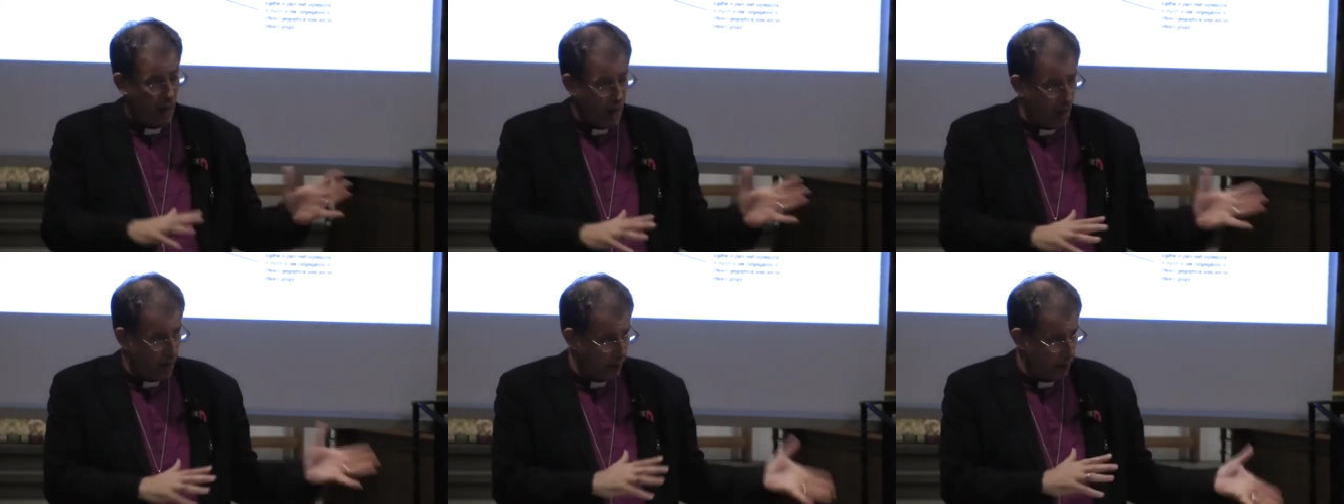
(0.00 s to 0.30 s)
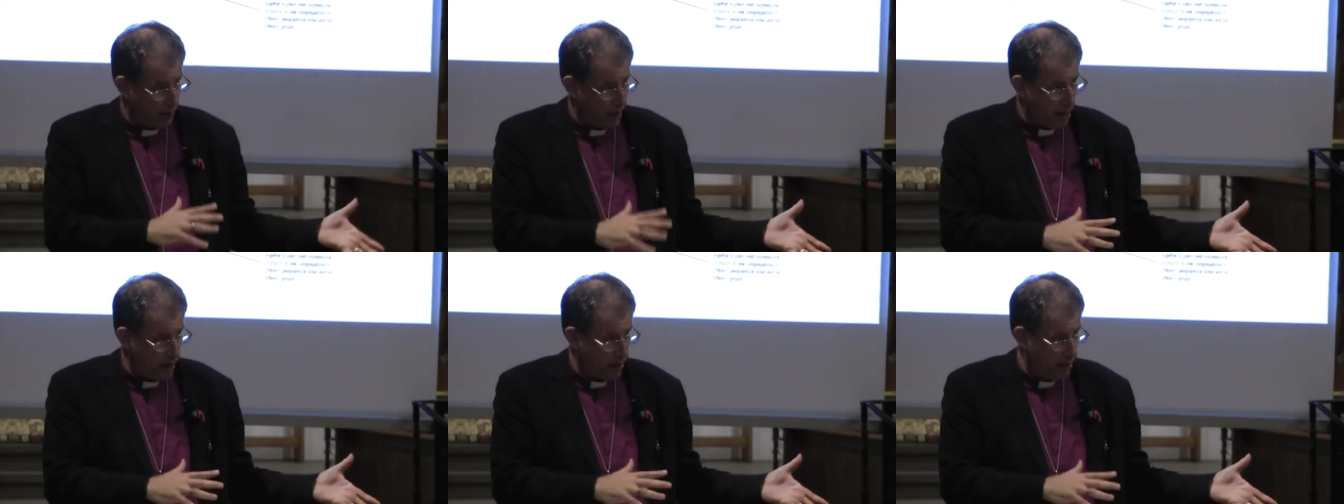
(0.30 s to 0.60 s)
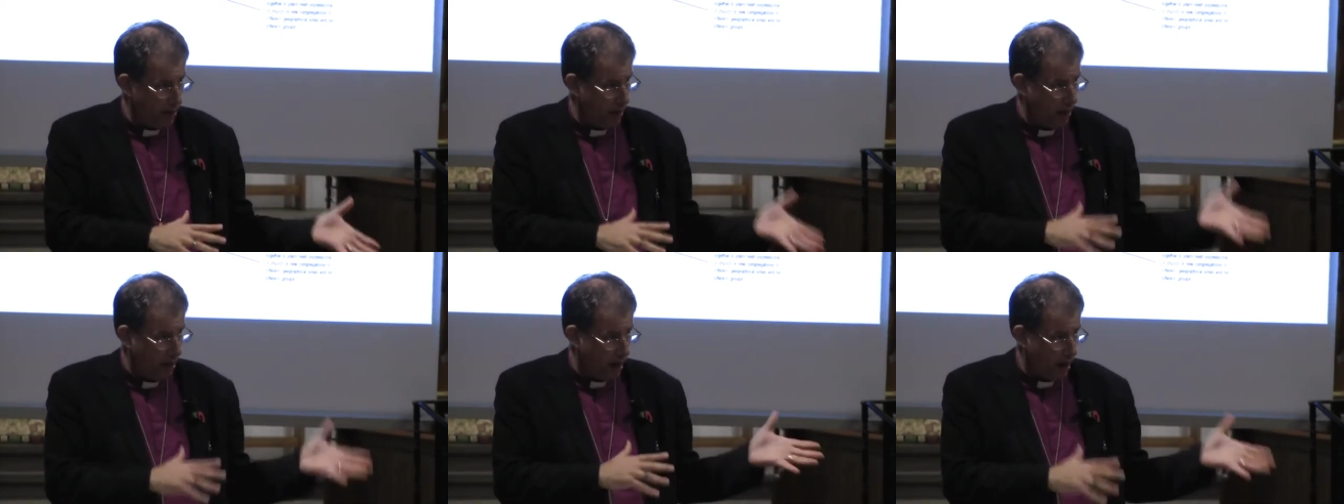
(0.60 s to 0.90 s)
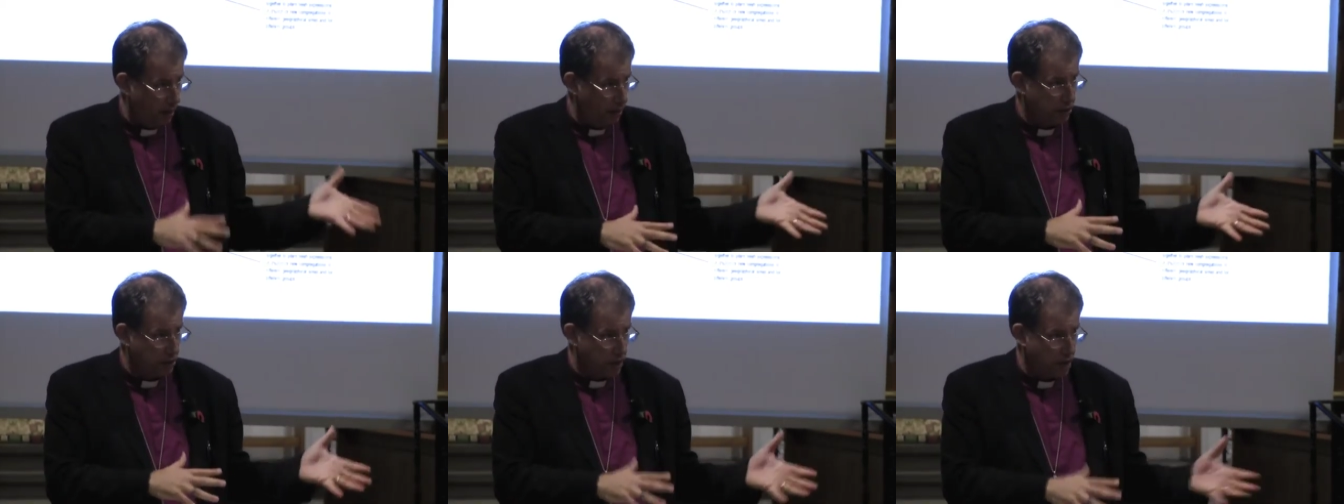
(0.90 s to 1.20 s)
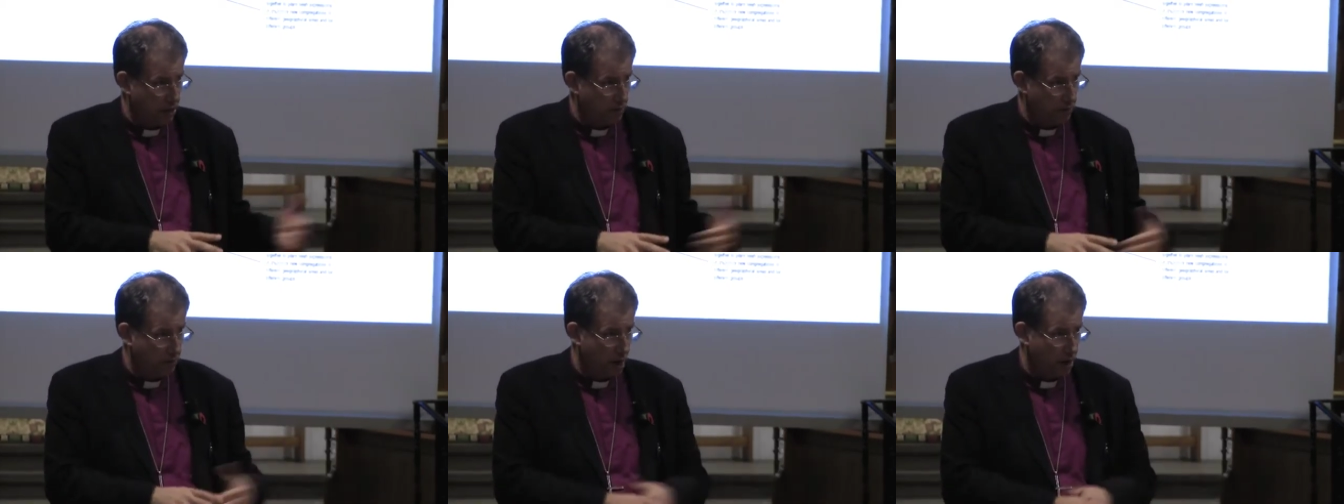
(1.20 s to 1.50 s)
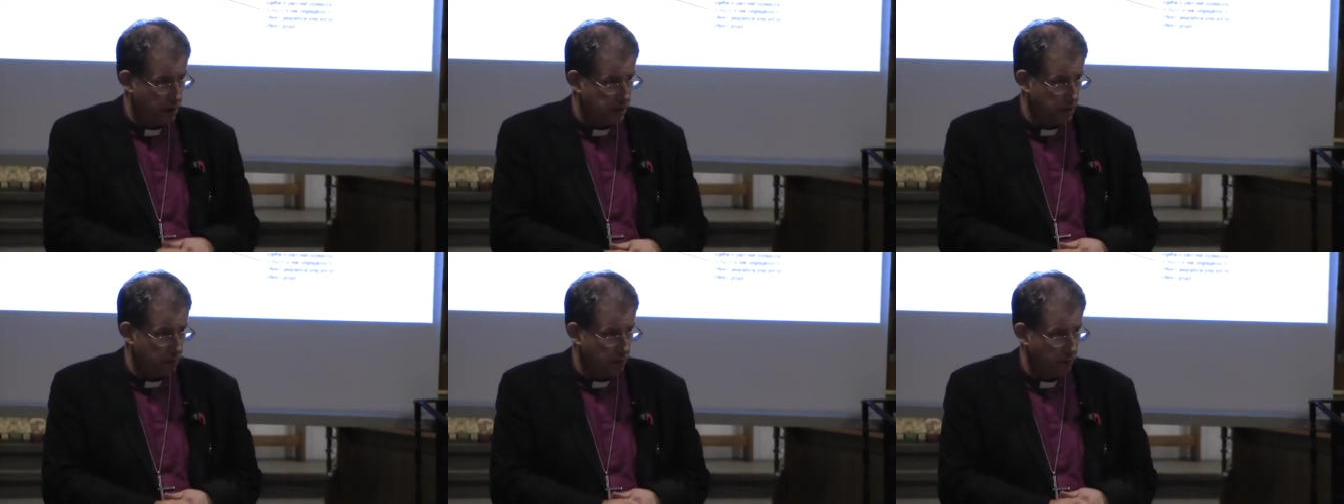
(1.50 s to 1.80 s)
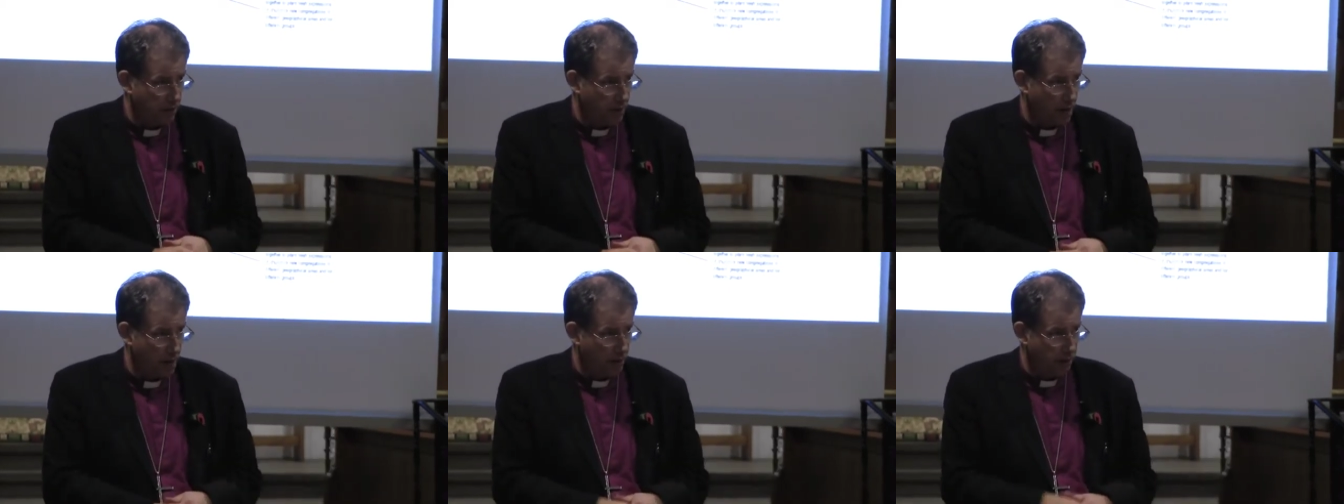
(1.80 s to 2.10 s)
and then Archdeacon Martin
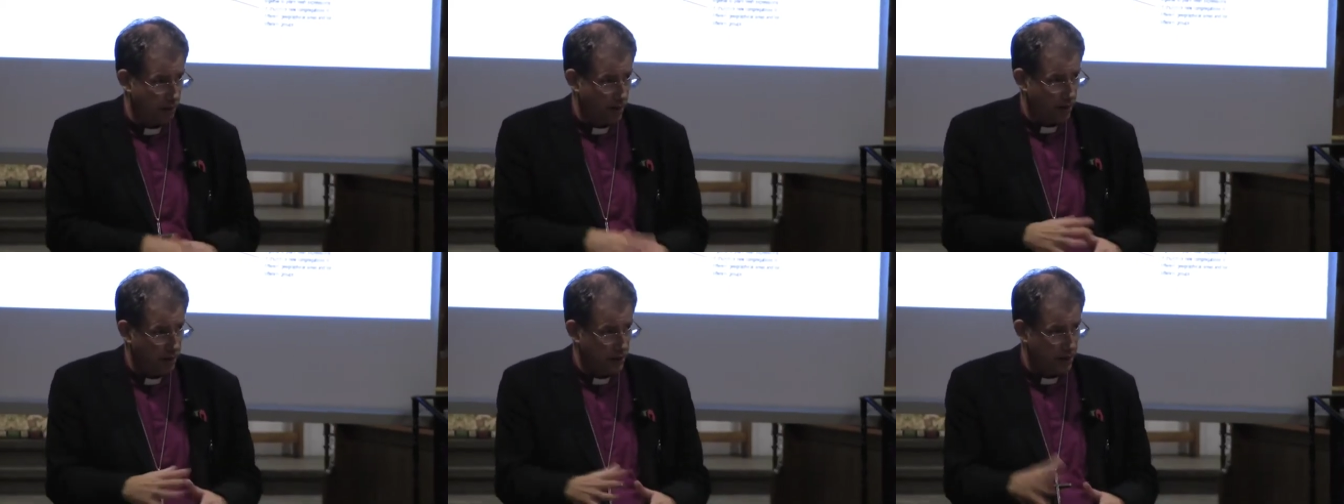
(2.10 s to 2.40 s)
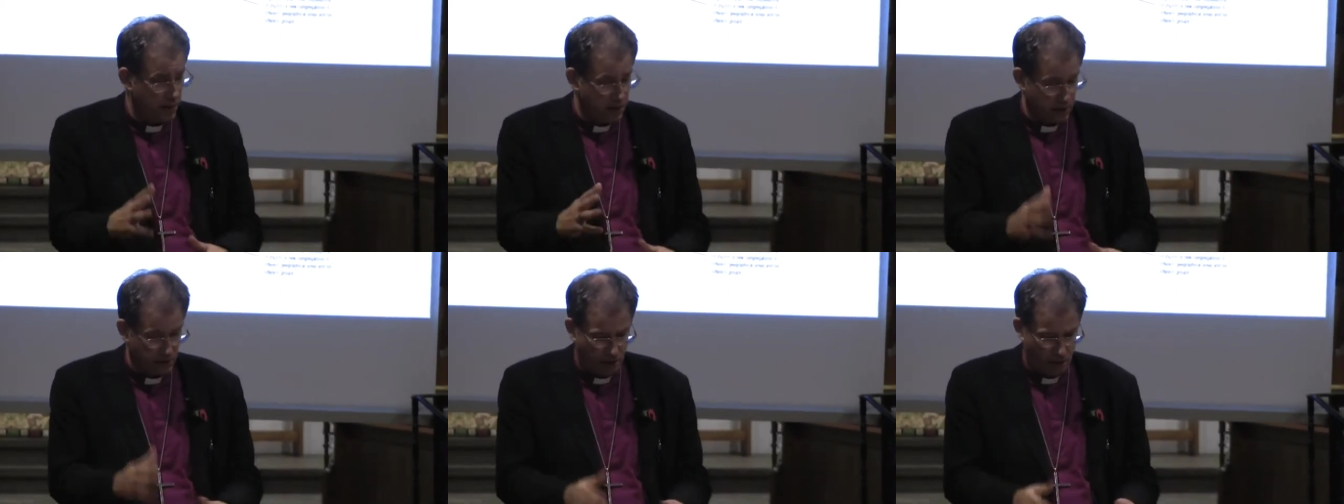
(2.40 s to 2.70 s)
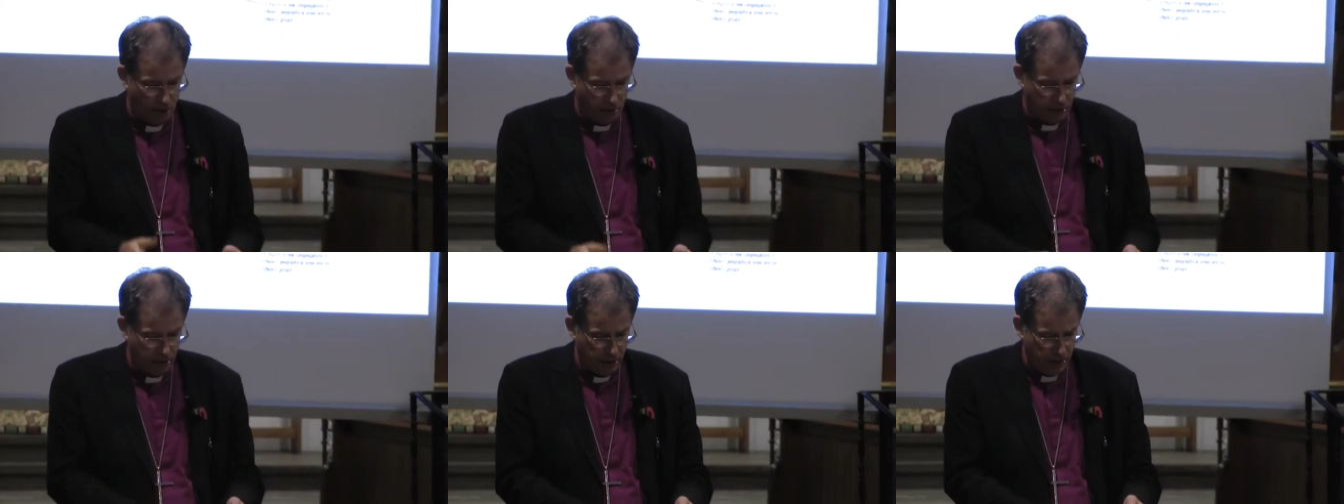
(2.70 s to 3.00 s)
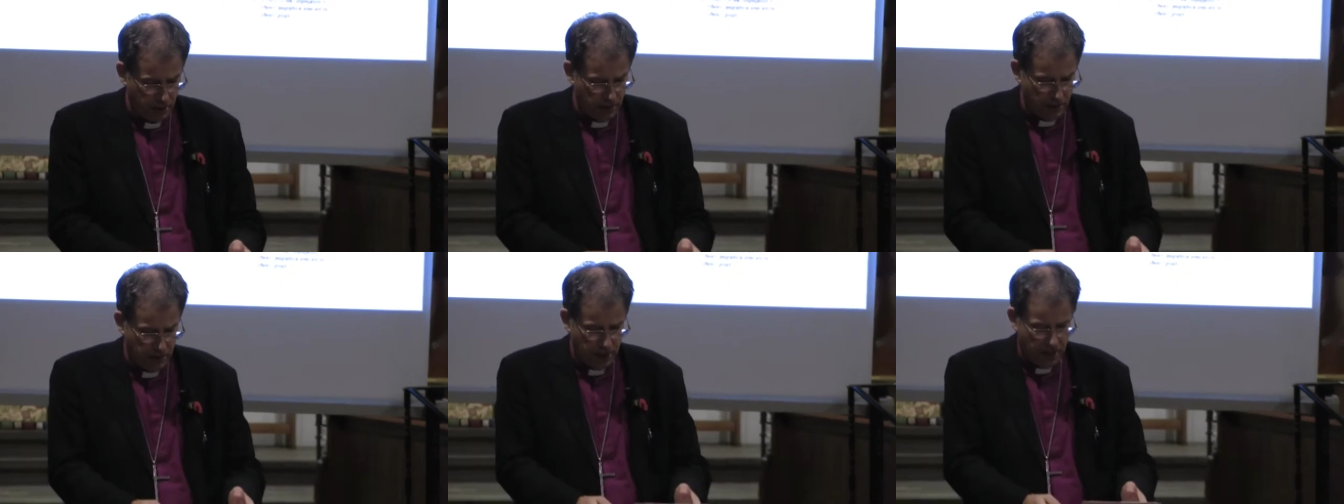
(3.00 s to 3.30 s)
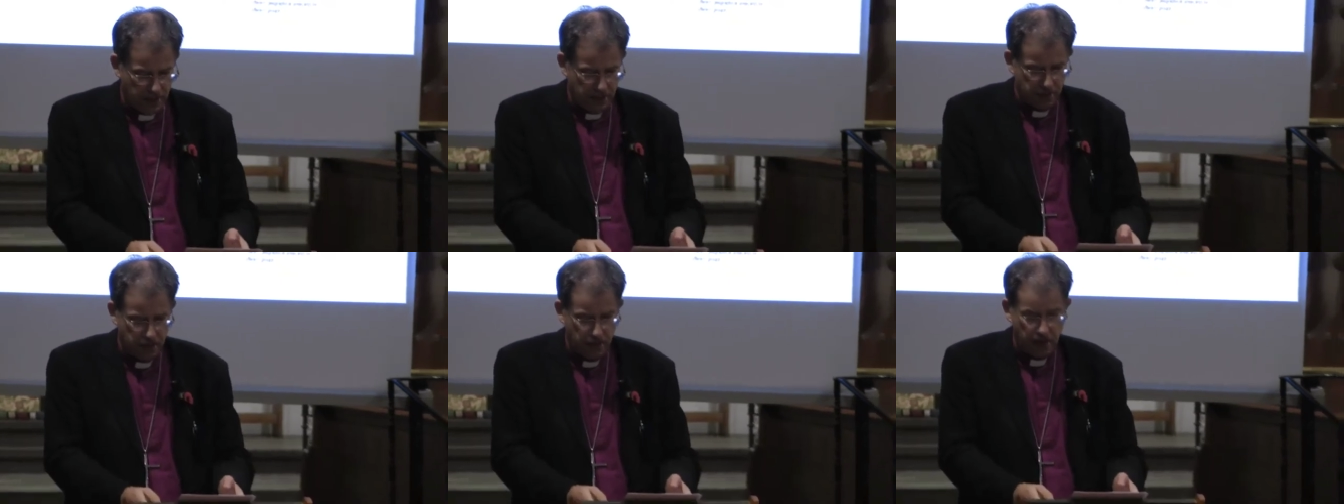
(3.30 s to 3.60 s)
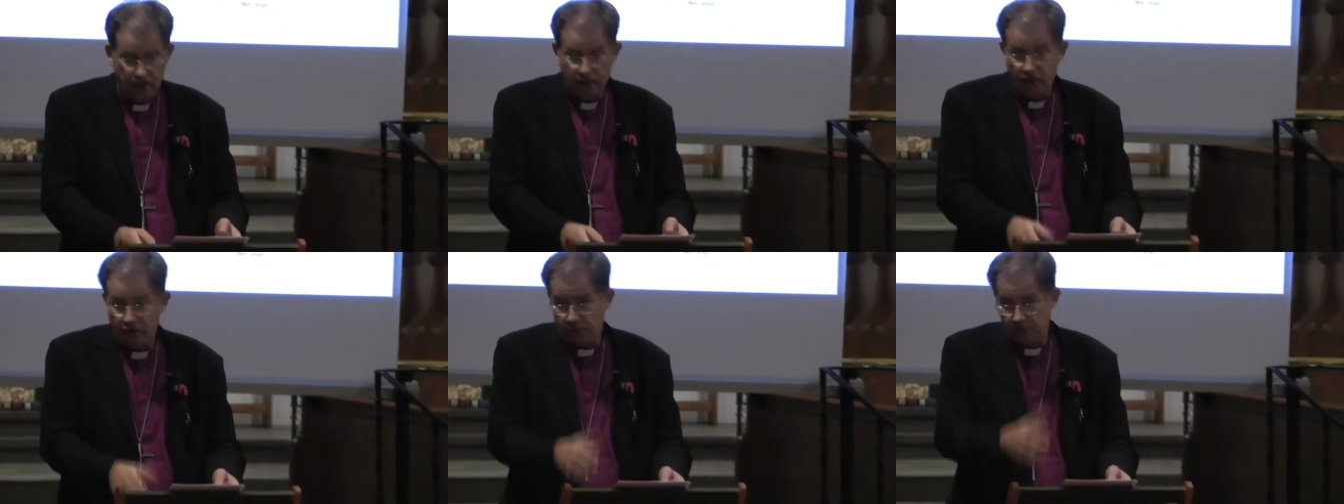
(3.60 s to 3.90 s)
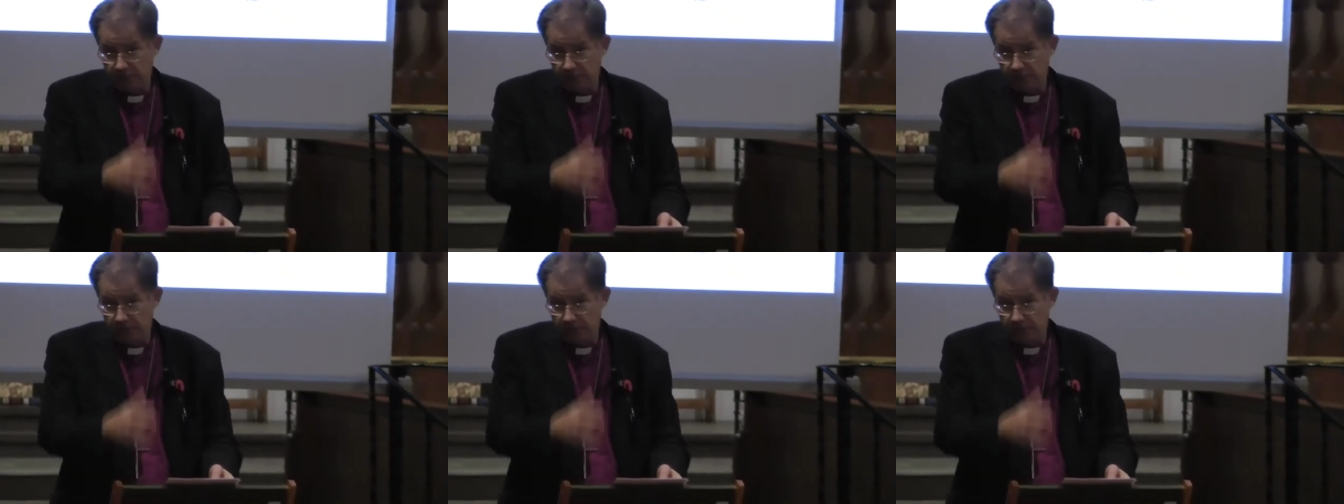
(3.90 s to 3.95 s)
will come and lead us on into the evening.